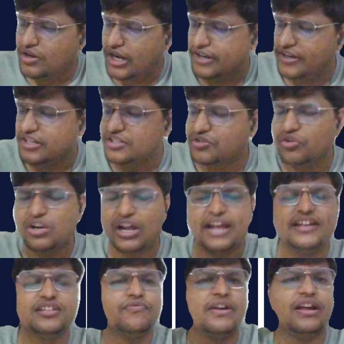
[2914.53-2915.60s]
Understood,
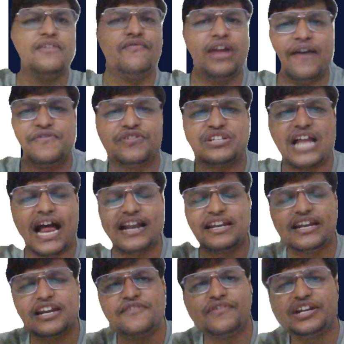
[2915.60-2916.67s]
guys? Where we have
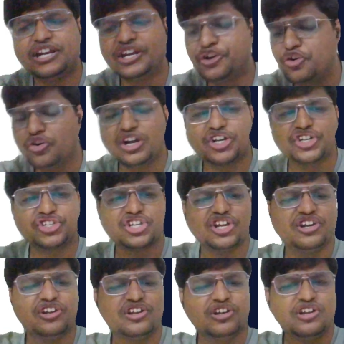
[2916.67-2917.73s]
started with
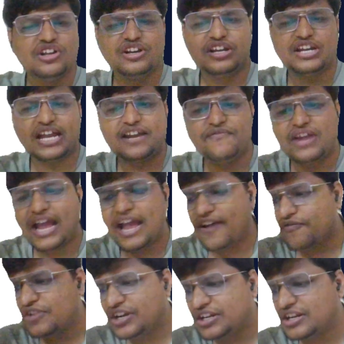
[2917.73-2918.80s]
introduction, then we
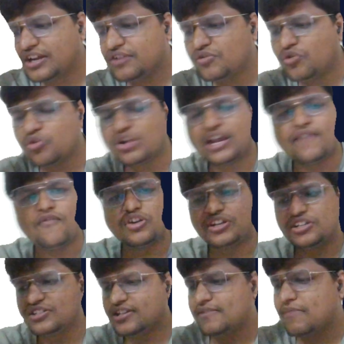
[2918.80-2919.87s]
have written, okay,
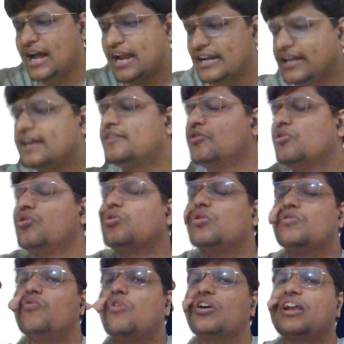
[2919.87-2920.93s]
what is the market
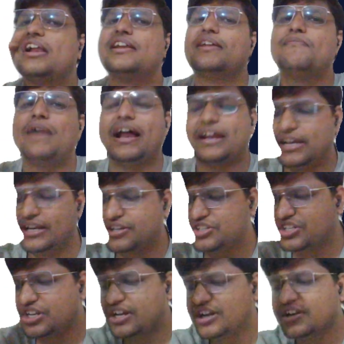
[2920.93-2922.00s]
growth, what are the market
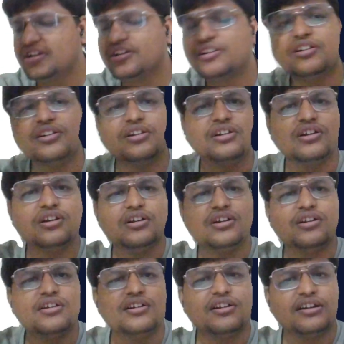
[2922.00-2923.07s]
share,
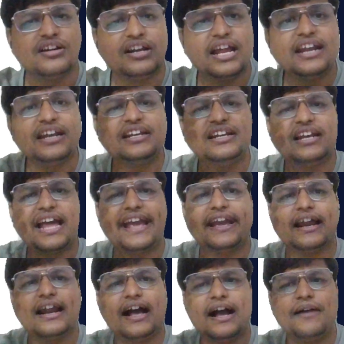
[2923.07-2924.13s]
then in
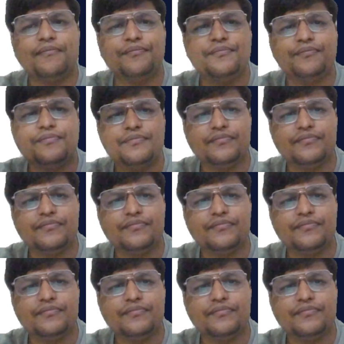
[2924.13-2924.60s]
diagram,